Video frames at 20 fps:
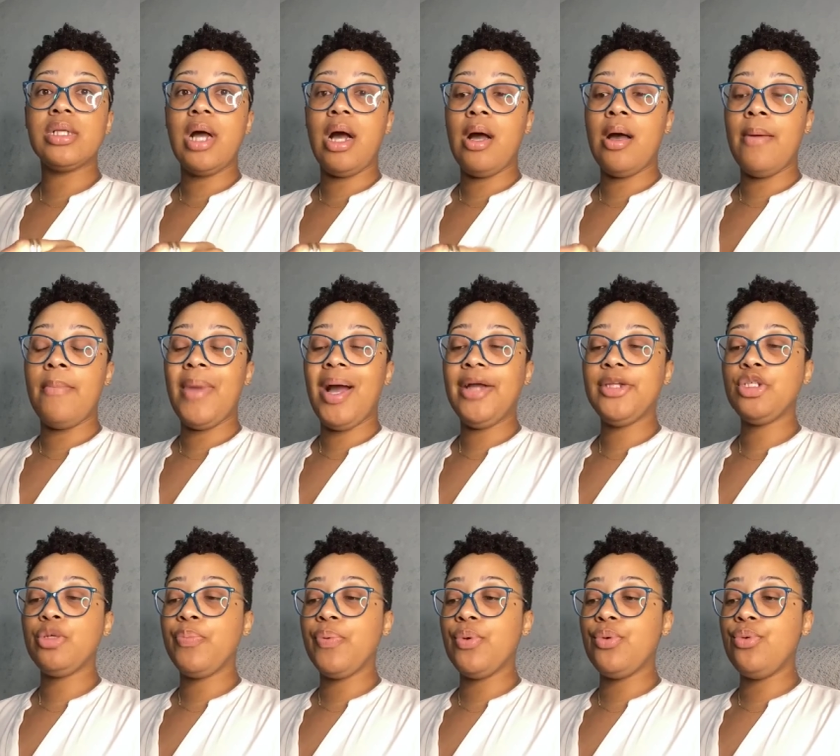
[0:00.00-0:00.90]
um,
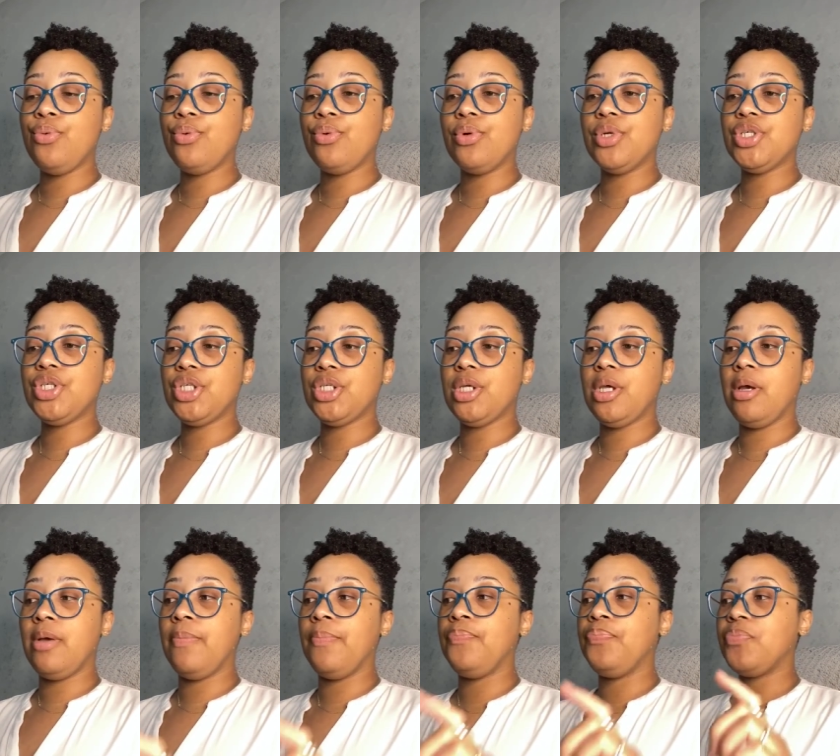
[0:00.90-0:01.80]

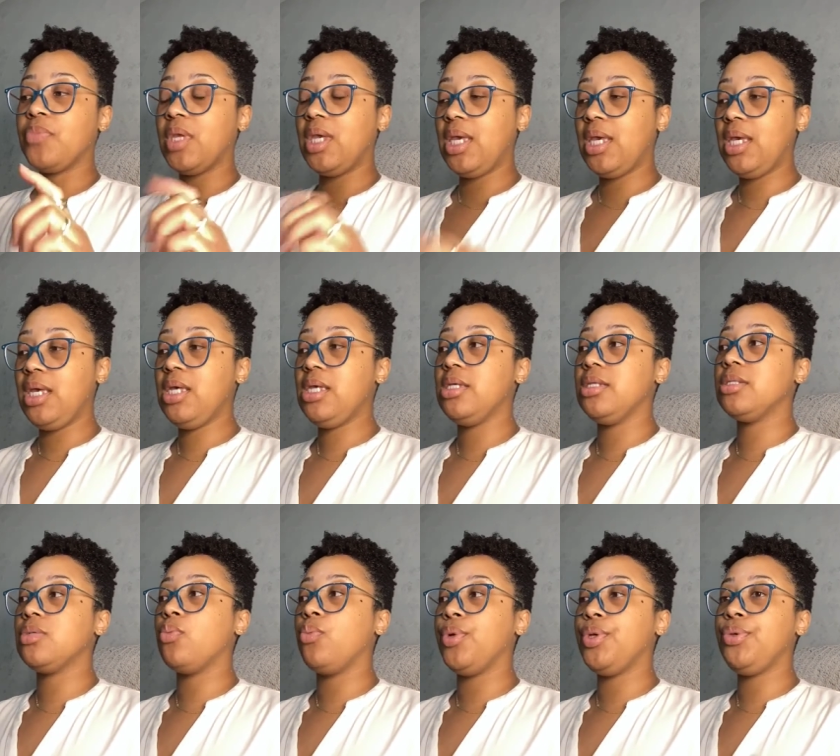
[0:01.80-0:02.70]
entrepreneurship
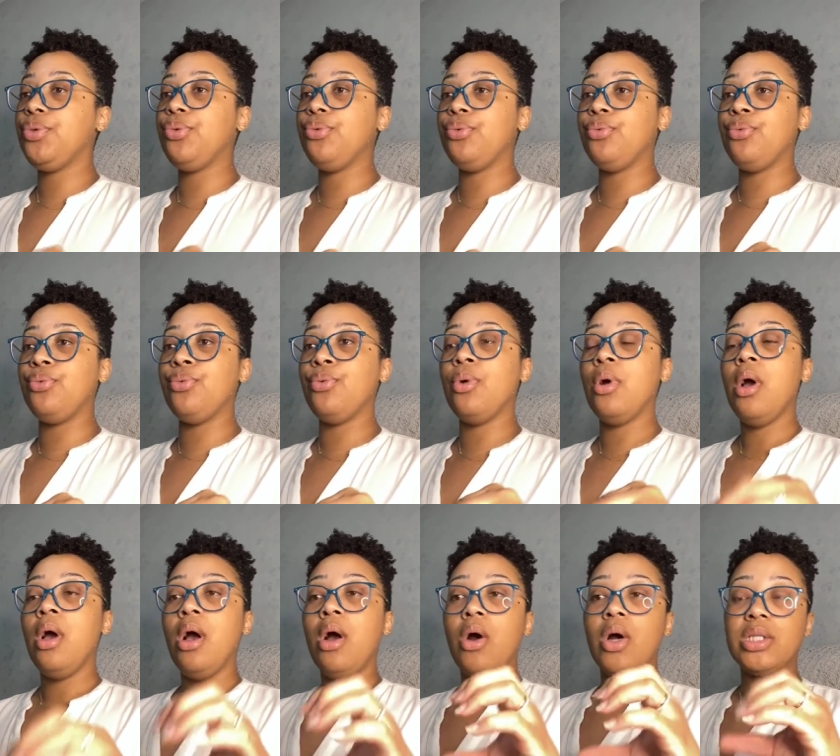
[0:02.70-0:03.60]
is when you
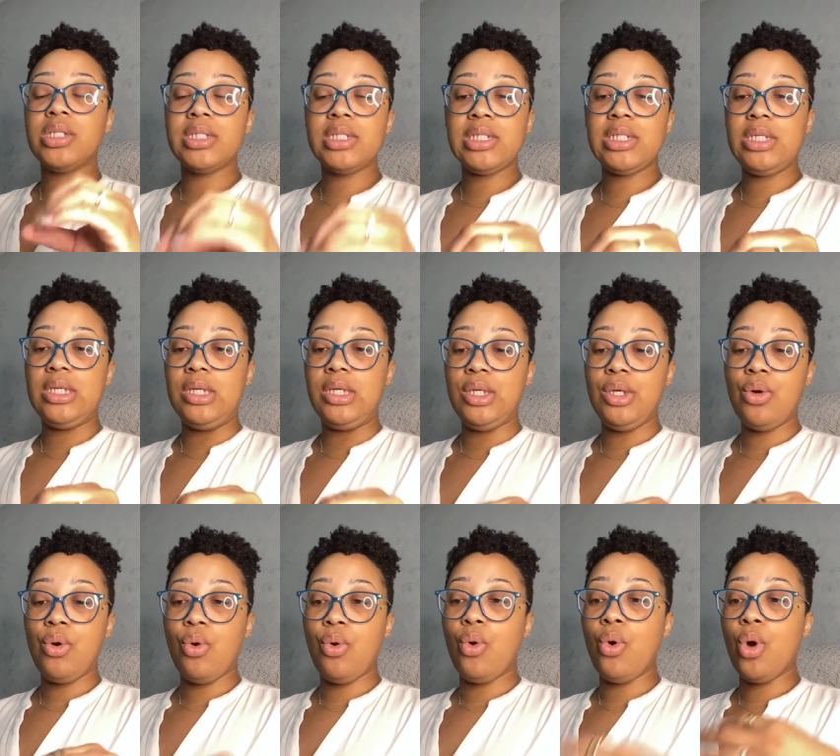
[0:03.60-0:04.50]
are the CEO
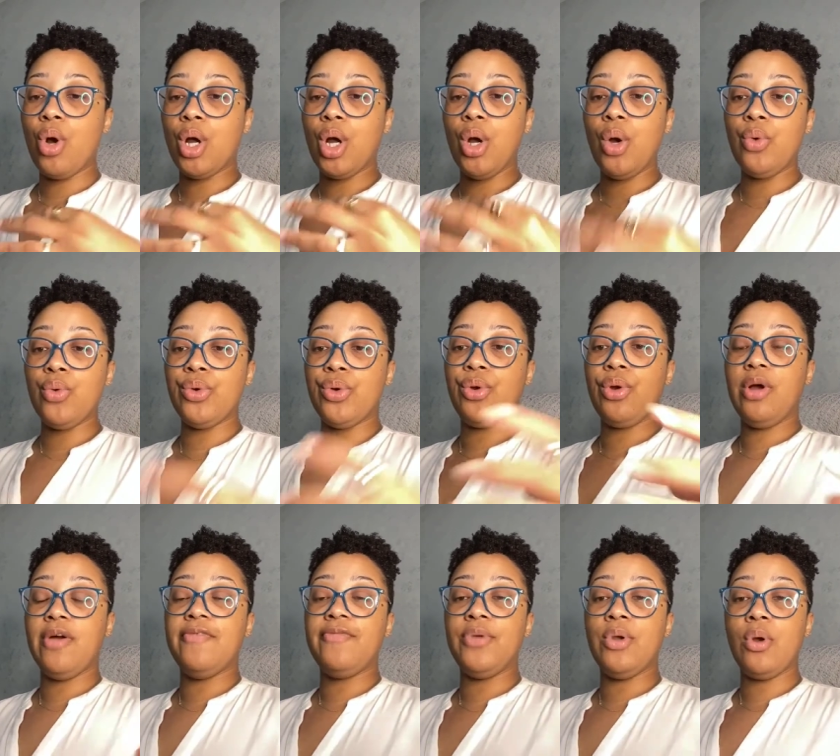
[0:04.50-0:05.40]
or owner
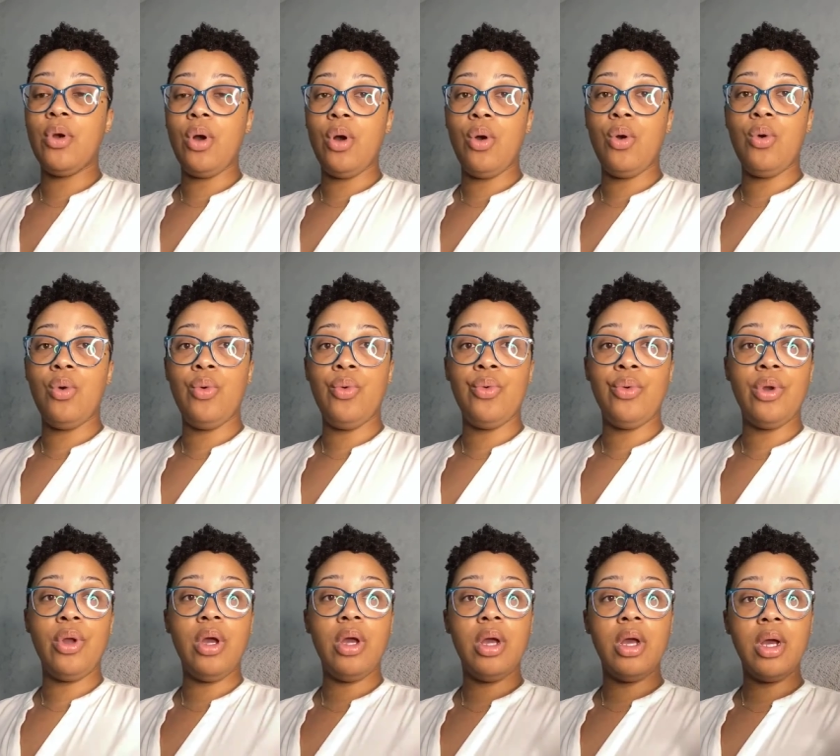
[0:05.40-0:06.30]
of your
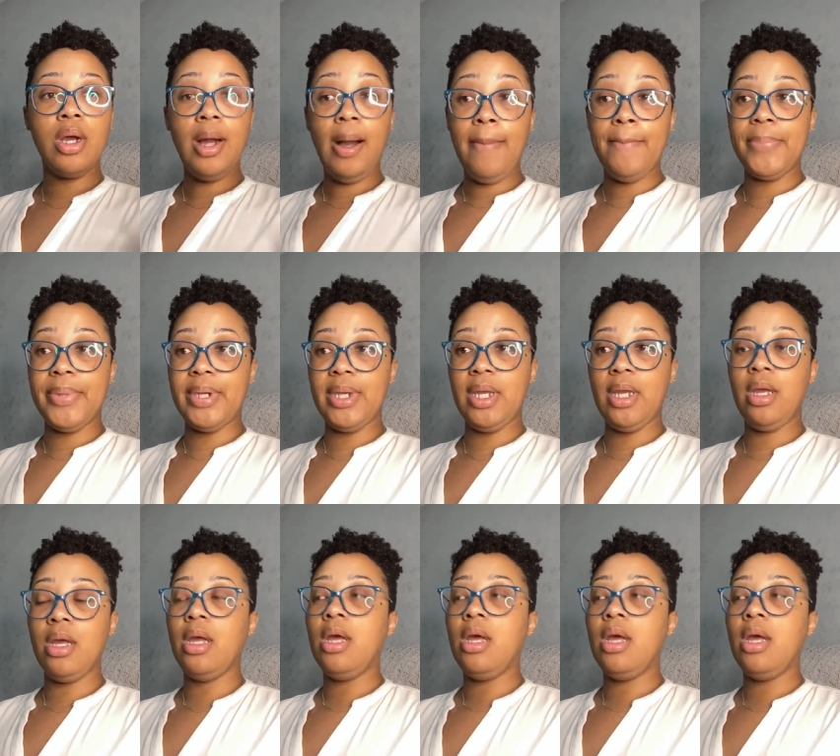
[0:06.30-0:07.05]
own company.